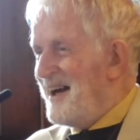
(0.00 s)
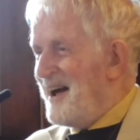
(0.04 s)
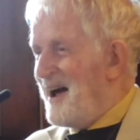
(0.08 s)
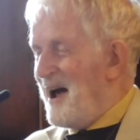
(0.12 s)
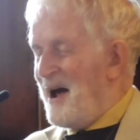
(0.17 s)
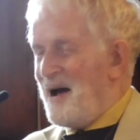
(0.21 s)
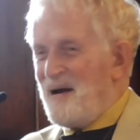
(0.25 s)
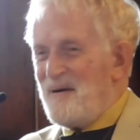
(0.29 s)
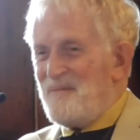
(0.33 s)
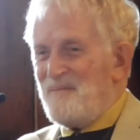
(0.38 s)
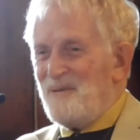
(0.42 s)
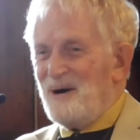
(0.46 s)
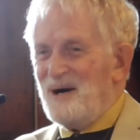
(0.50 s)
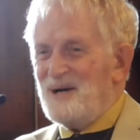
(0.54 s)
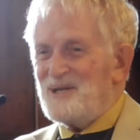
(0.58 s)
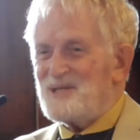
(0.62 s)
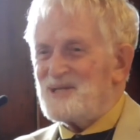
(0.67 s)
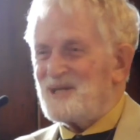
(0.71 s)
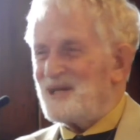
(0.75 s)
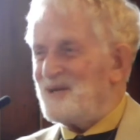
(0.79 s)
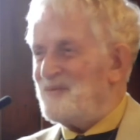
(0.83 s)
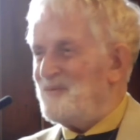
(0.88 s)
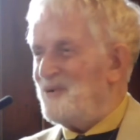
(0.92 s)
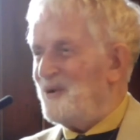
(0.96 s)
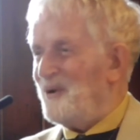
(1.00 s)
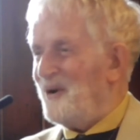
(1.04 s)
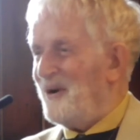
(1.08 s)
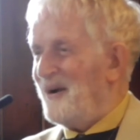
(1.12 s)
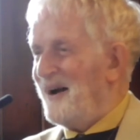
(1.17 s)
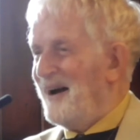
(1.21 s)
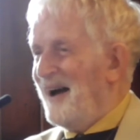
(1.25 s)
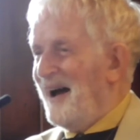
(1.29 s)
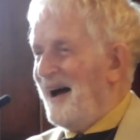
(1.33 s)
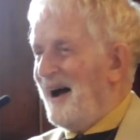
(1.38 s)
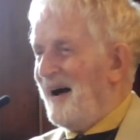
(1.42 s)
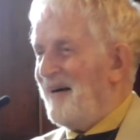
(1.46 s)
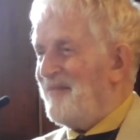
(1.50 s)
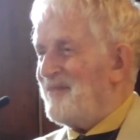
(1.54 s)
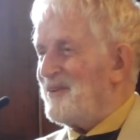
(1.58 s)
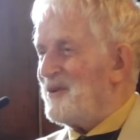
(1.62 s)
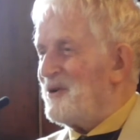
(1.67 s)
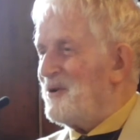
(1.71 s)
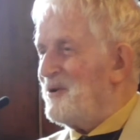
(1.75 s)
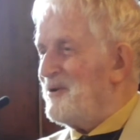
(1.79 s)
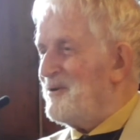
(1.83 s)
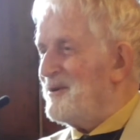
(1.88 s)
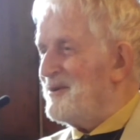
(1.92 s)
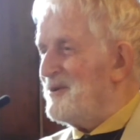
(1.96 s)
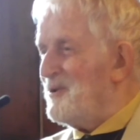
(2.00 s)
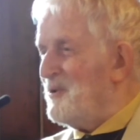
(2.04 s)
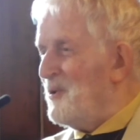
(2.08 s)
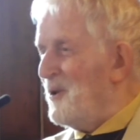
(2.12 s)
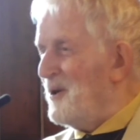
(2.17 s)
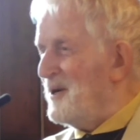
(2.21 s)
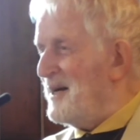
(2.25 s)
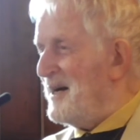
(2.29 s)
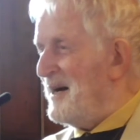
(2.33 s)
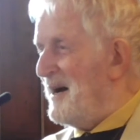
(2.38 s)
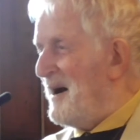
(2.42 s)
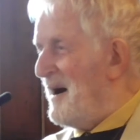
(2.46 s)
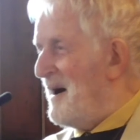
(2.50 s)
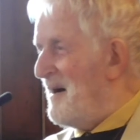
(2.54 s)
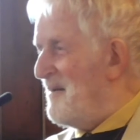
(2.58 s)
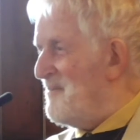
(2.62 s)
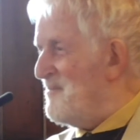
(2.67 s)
And most of them were quoting